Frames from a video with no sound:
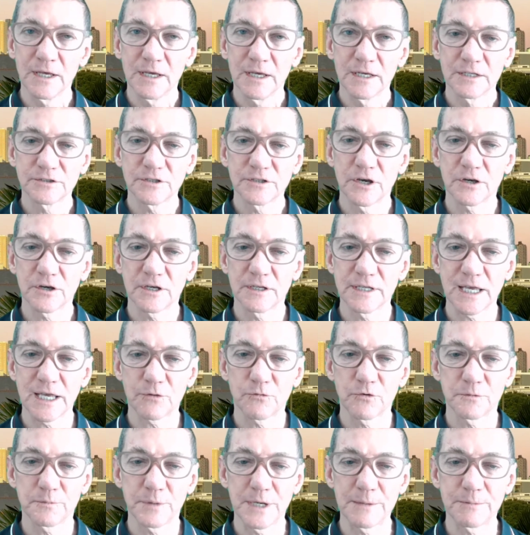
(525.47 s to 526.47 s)
So connect
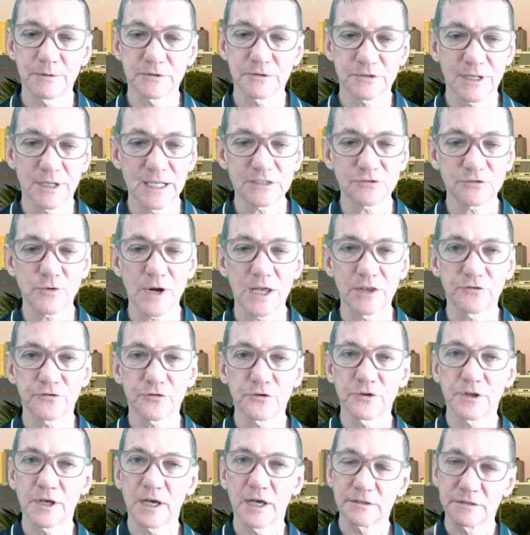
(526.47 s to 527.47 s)
with people. So let's run
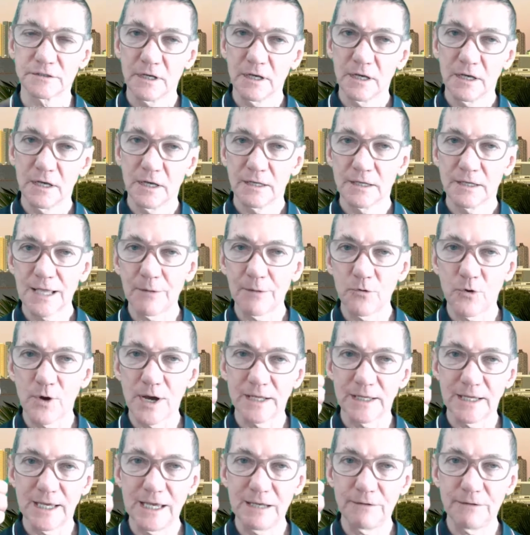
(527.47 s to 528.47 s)
through those. Number
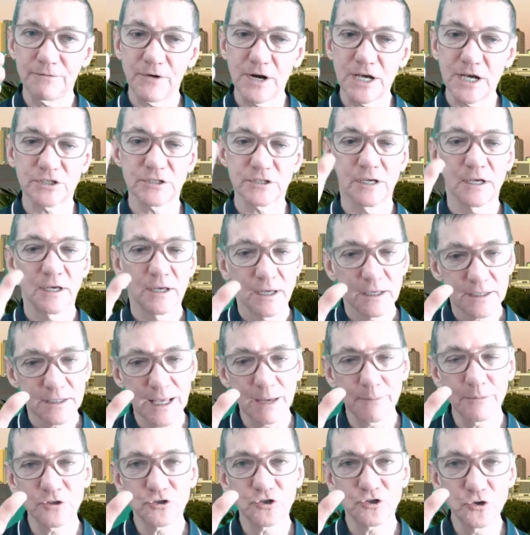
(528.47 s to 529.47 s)
one, eat fresh.
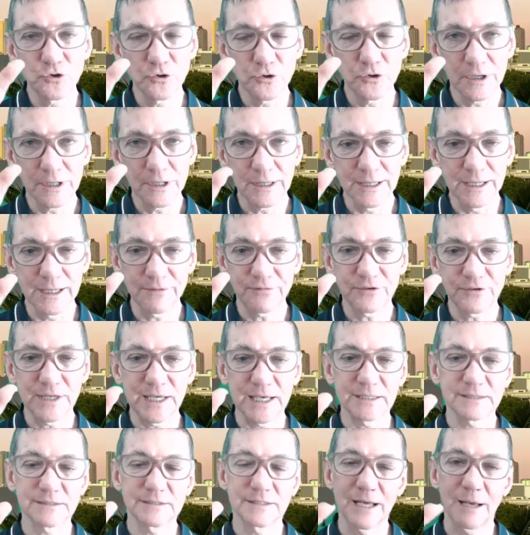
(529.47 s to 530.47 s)
Number two, lift
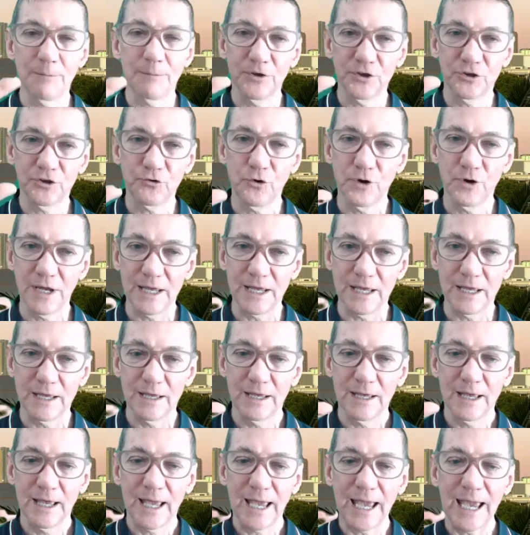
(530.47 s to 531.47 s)
things. Number three,
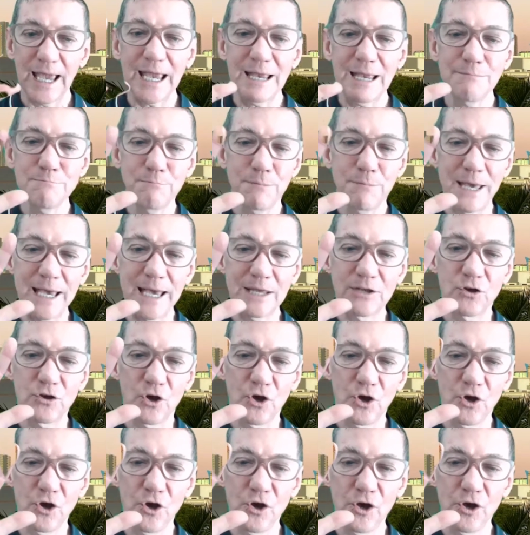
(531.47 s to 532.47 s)
in bed
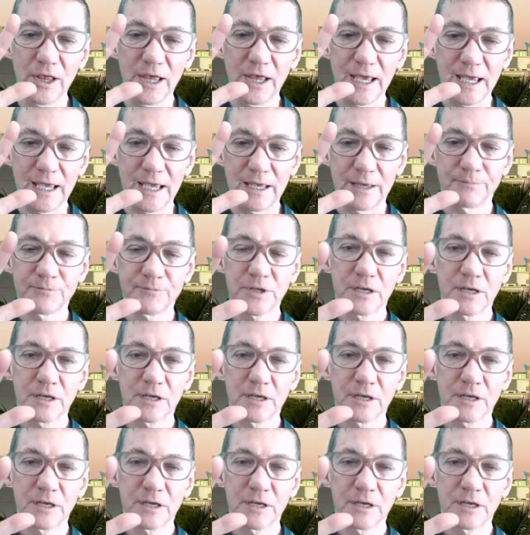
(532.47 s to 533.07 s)
early.